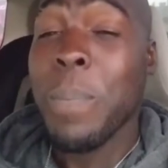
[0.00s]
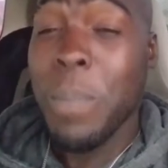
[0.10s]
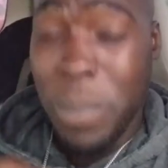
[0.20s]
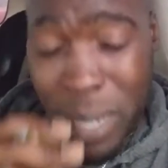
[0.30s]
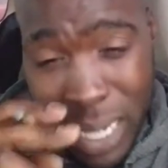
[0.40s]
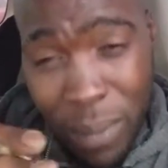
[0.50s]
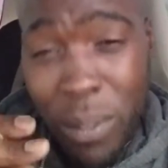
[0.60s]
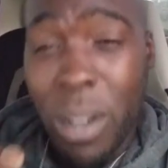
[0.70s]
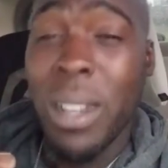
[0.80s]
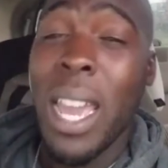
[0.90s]
Believe it
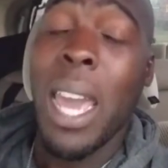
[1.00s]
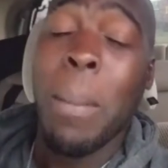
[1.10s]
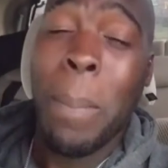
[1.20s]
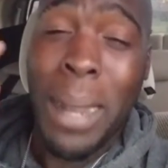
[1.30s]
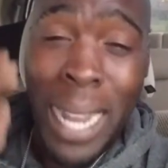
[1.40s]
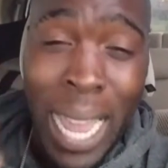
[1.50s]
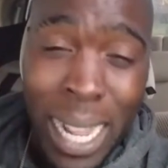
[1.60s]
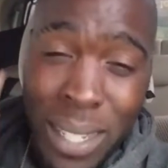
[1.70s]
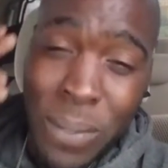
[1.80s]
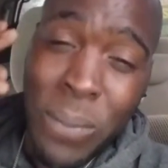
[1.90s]
or not,
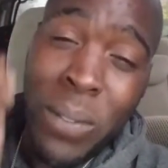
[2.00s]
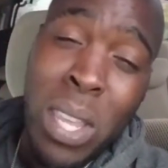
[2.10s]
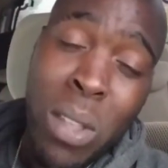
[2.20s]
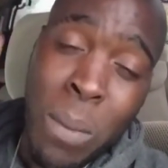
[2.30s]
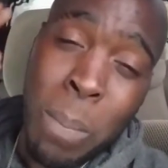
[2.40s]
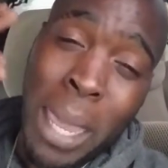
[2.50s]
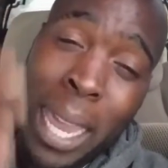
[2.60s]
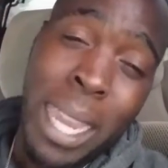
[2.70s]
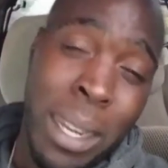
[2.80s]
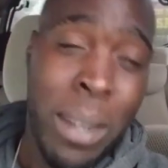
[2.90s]
plants feel
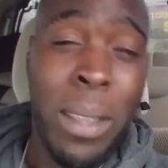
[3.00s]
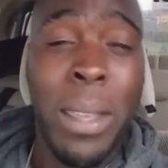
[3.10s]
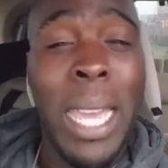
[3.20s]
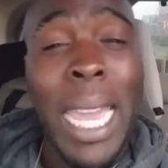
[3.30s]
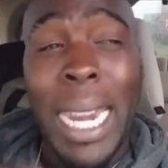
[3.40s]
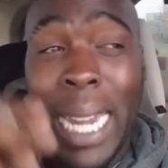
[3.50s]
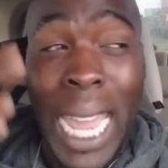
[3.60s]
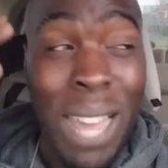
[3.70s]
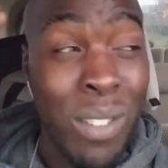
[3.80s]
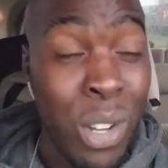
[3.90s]
pain. They
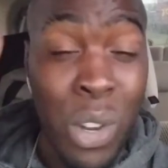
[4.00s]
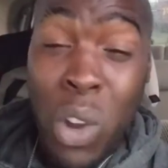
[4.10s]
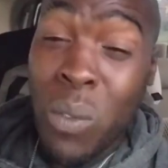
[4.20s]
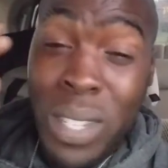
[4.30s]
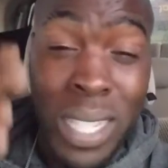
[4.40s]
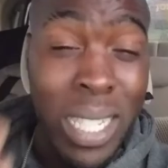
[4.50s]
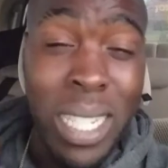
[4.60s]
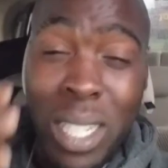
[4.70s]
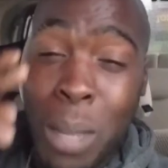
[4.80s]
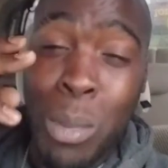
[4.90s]
have a nervous
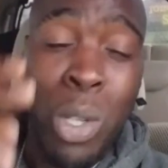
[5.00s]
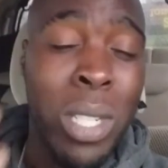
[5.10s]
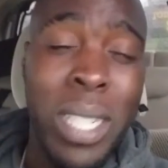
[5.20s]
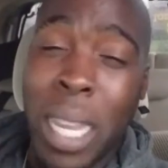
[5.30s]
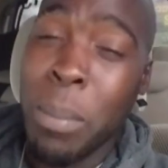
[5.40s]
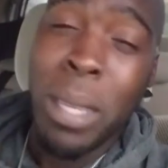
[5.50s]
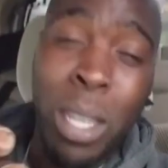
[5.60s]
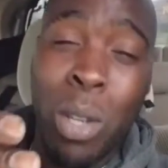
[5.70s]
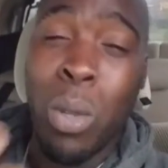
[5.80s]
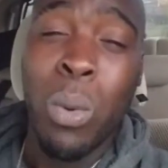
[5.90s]
system just like me
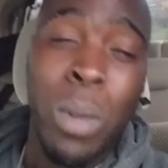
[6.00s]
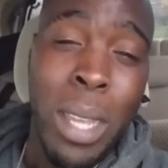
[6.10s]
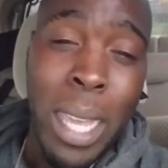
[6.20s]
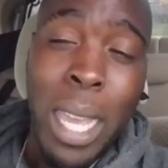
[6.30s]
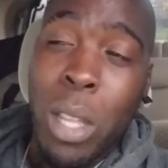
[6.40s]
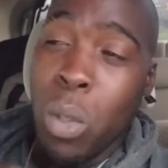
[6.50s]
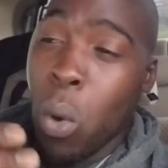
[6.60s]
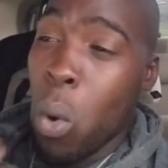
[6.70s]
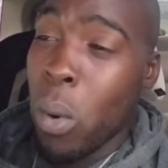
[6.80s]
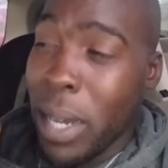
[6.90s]
and you. The
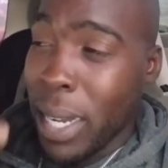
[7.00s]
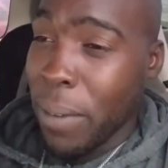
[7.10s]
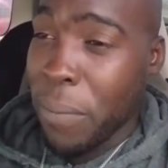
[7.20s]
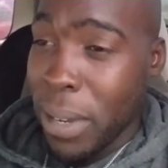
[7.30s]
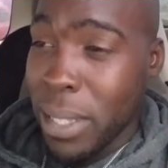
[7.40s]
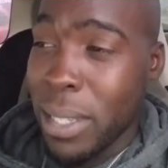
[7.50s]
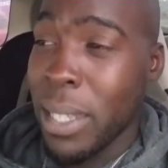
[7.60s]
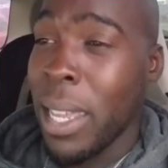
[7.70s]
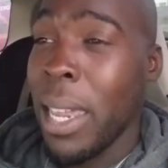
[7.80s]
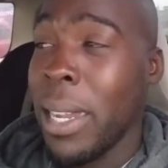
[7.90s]
only difference,
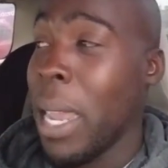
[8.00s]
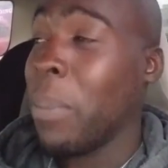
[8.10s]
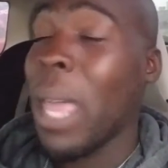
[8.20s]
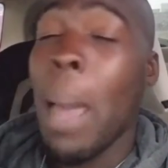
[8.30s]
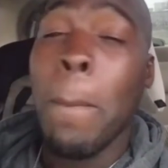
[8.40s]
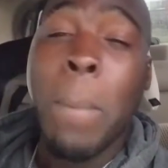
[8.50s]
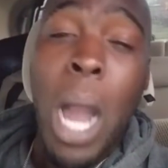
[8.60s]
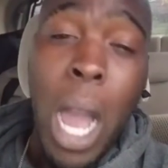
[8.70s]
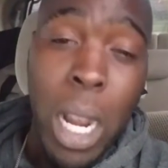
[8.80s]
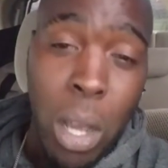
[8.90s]
them not
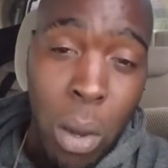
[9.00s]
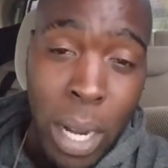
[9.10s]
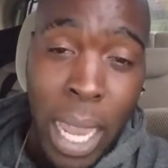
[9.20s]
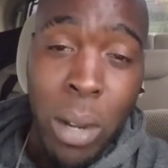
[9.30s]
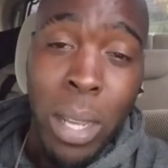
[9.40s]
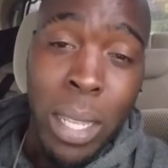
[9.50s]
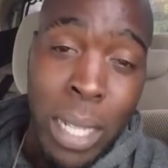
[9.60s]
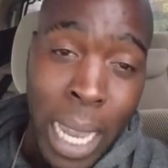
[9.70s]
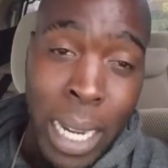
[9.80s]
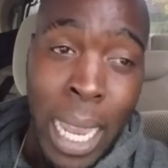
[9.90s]
ball out like no
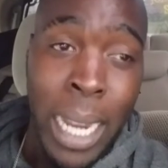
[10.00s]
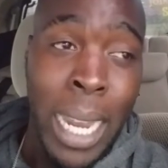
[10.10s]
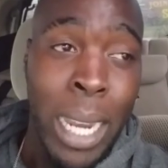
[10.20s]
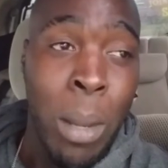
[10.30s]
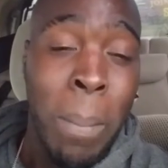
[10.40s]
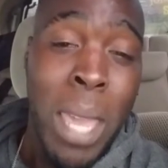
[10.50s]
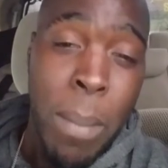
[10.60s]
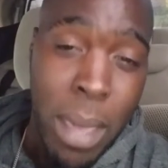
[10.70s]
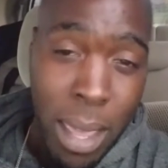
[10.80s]
baby,